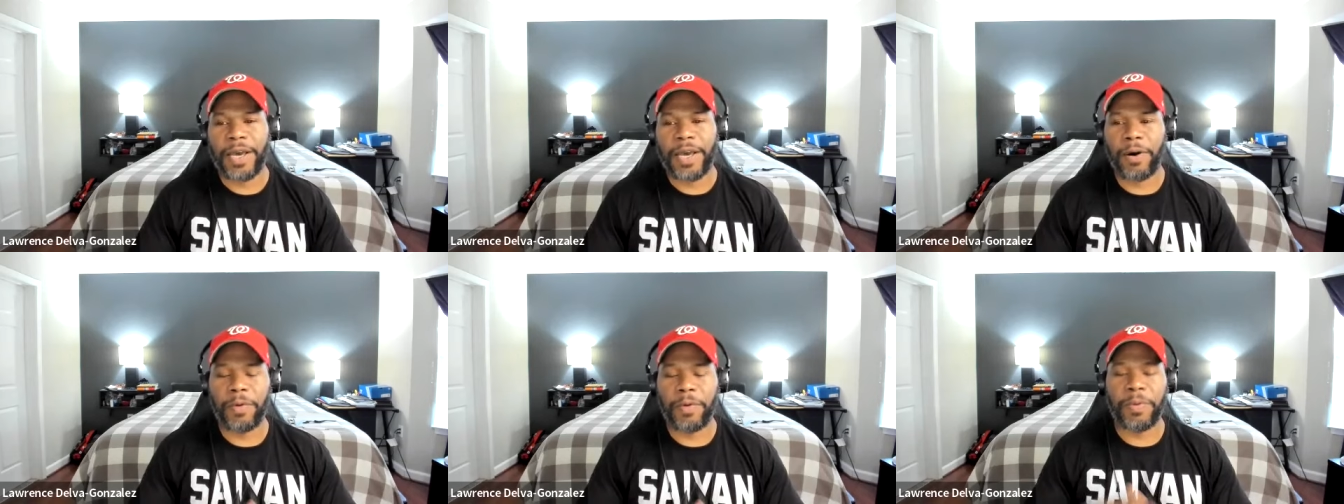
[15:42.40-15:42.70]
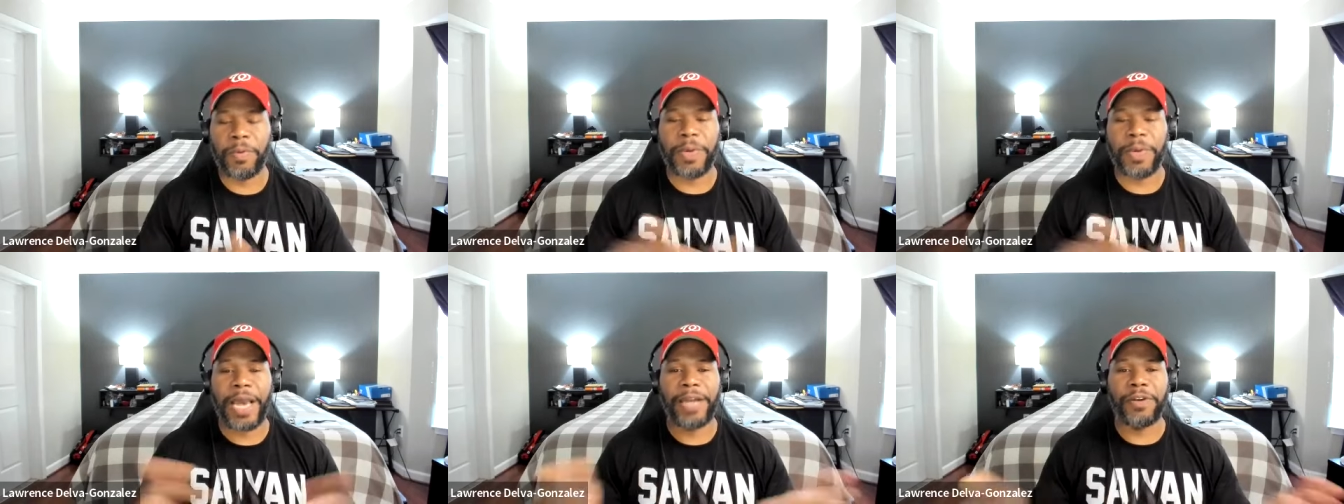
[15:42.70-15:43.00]

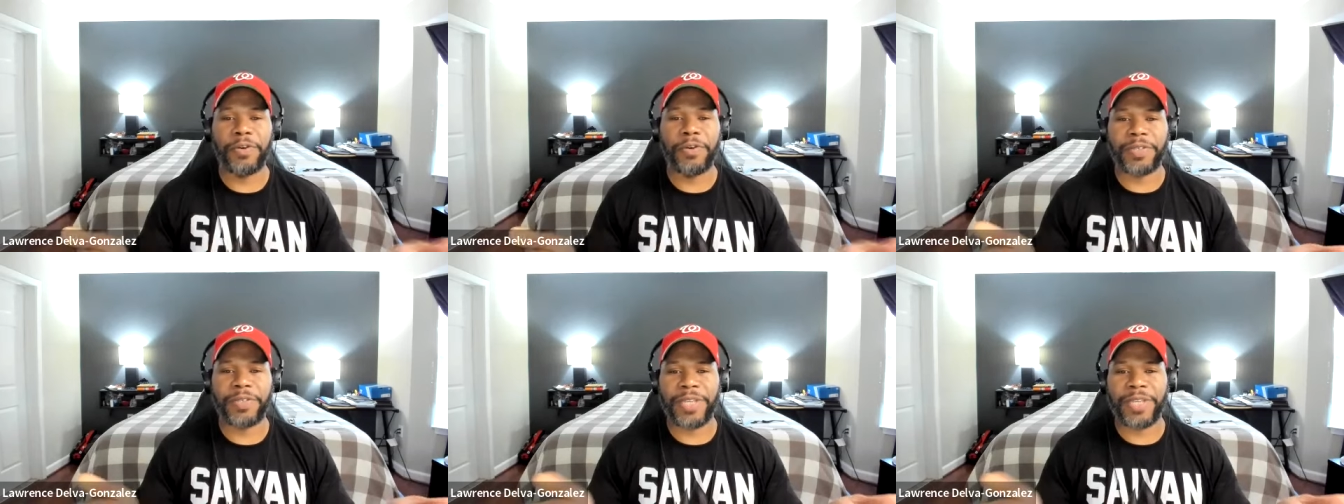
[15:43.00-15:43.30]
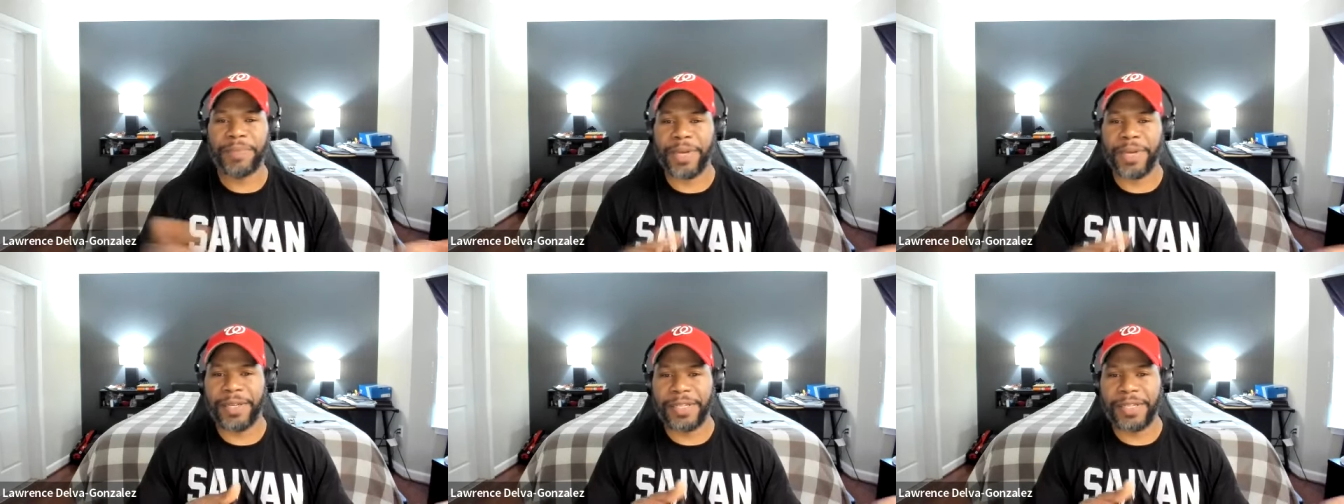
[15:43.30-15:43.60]
oh, I know we're
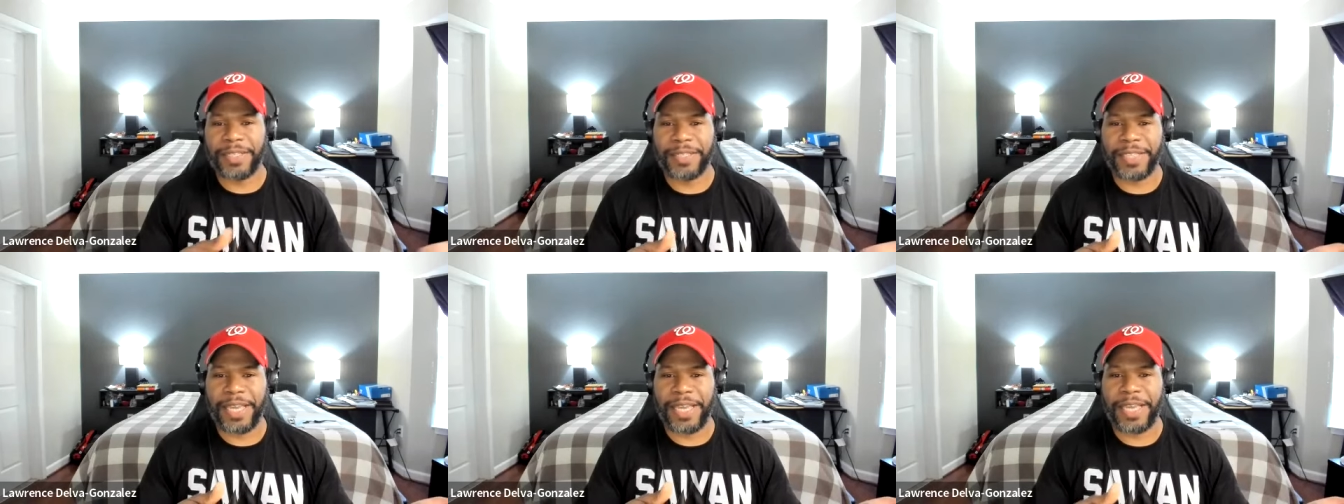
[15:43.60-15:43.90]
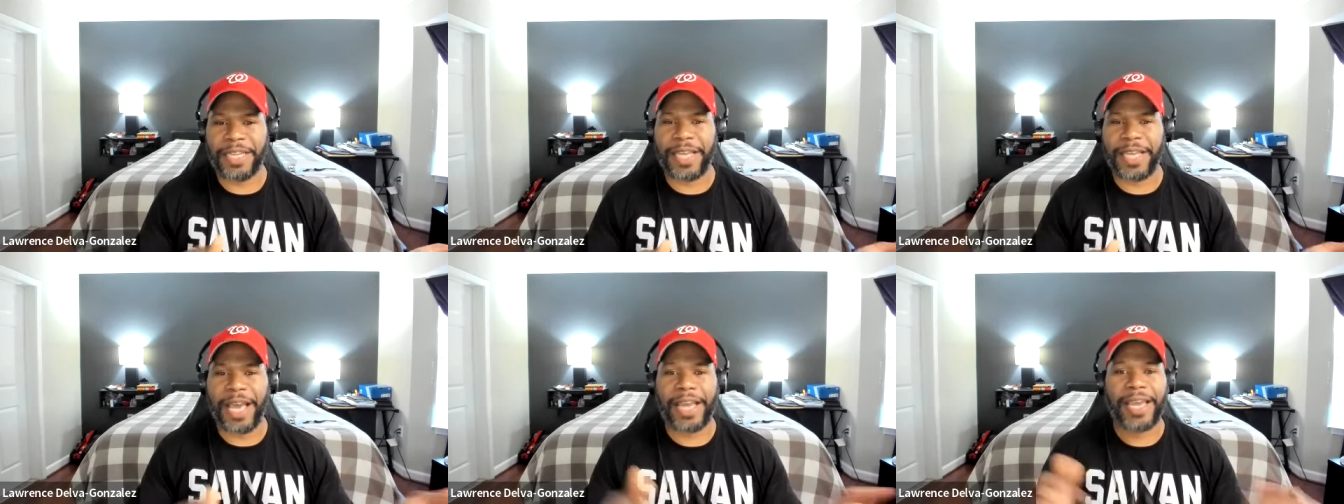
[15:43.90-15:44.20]
coming on this
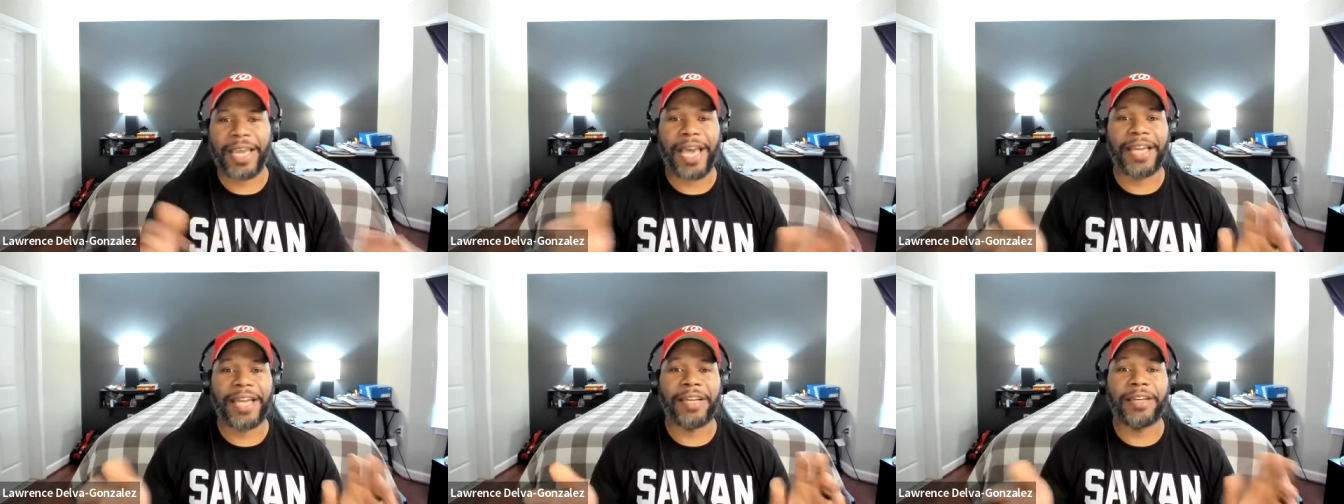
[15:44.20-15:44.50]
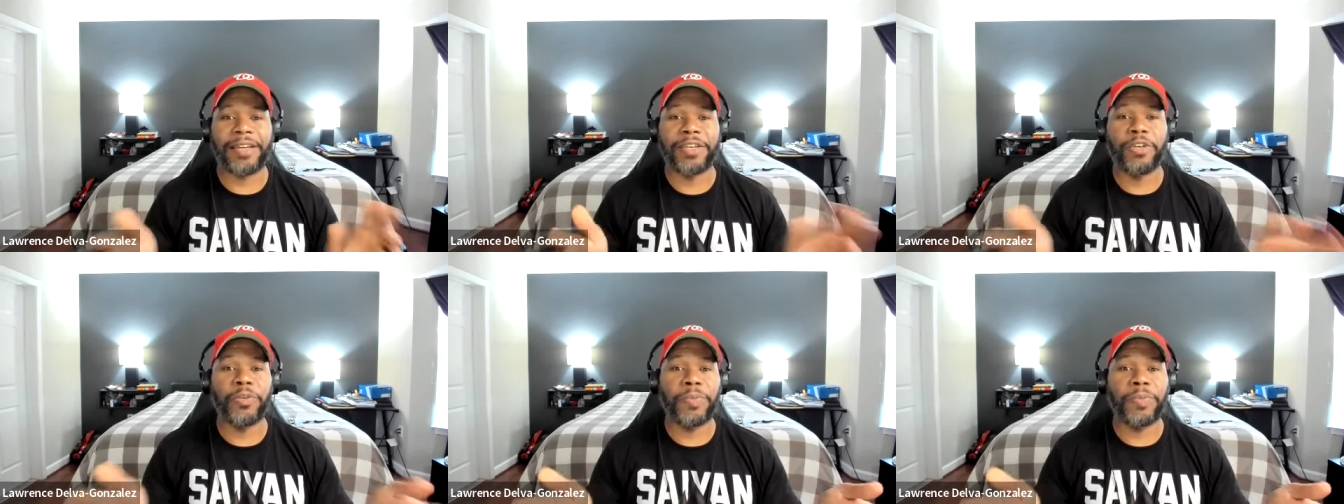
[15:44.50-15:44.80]
date. I got a
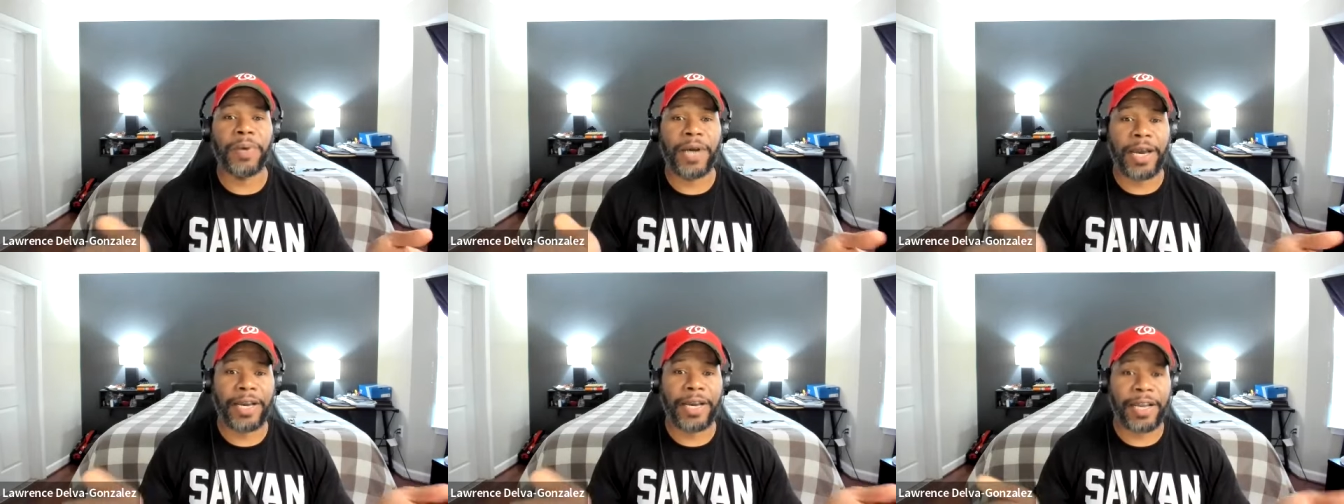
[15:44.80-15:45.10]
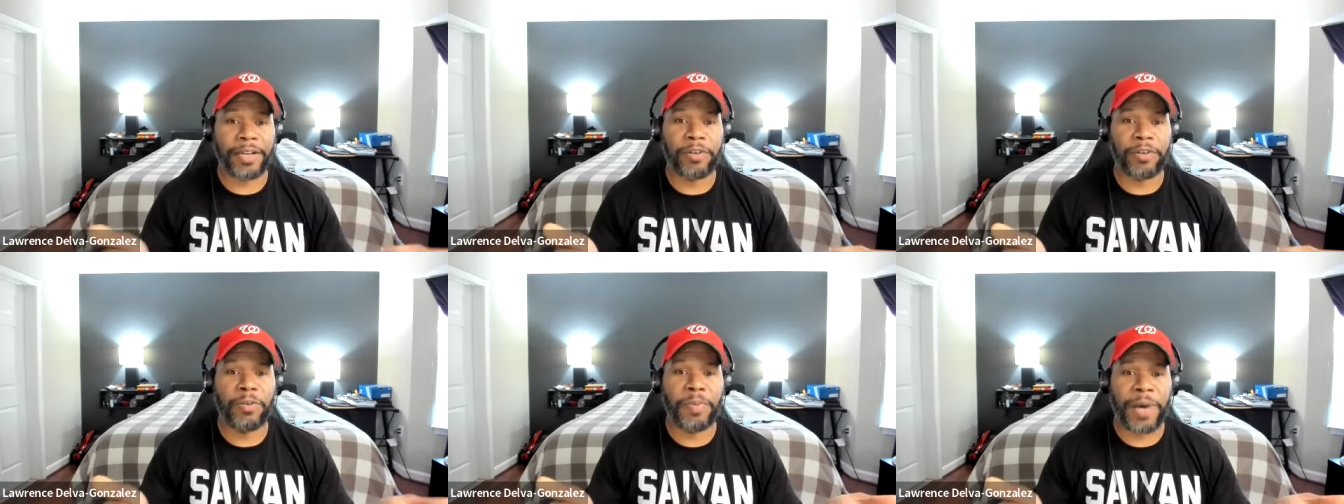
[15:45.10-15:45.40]
coupon, I
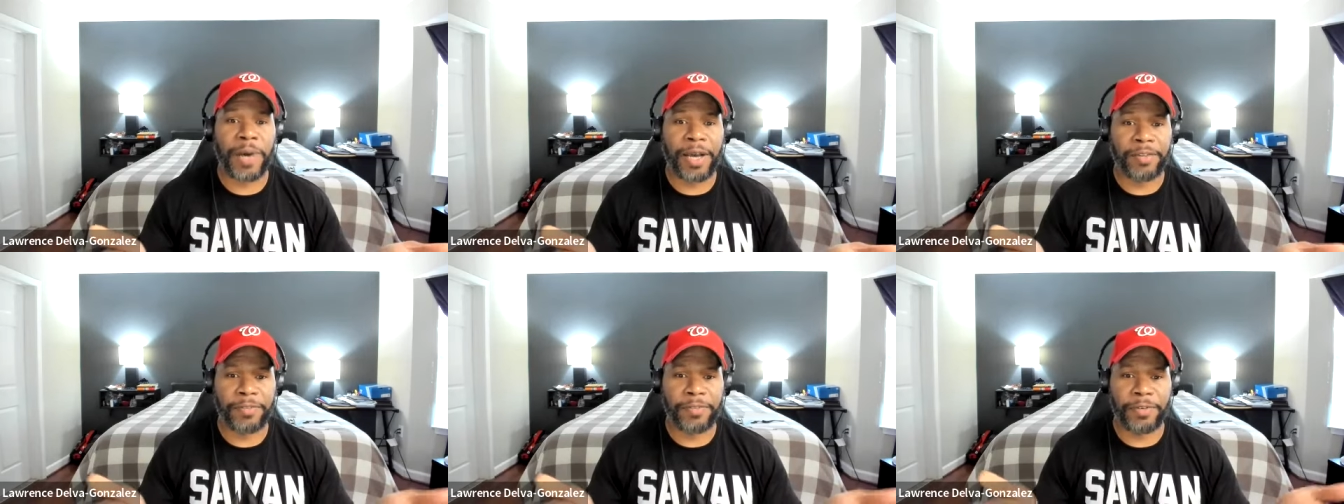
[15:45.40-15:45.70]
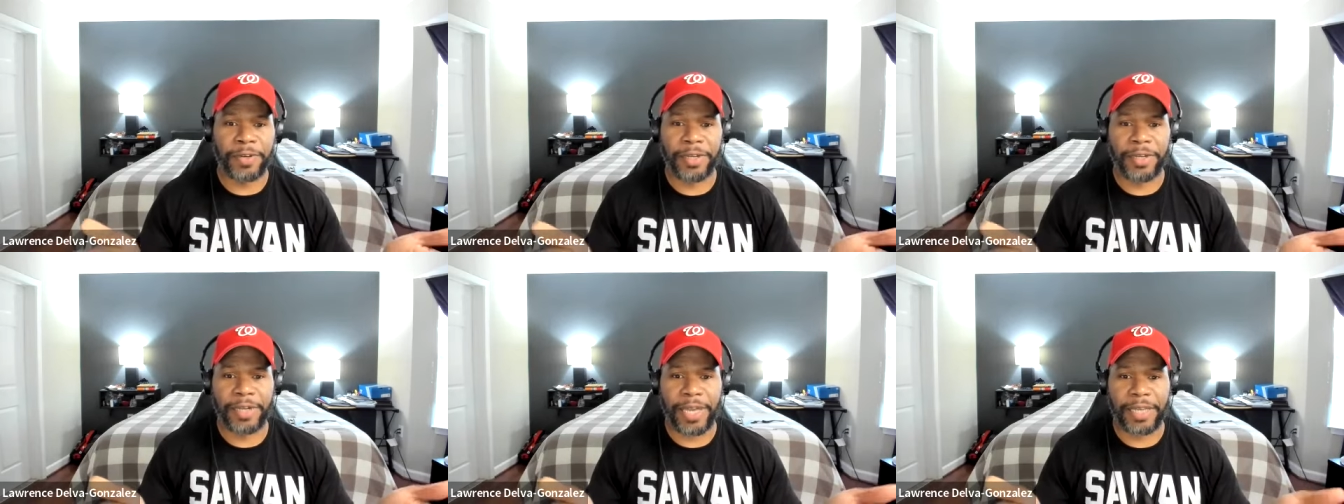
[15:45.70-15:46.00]
got a coupon for it.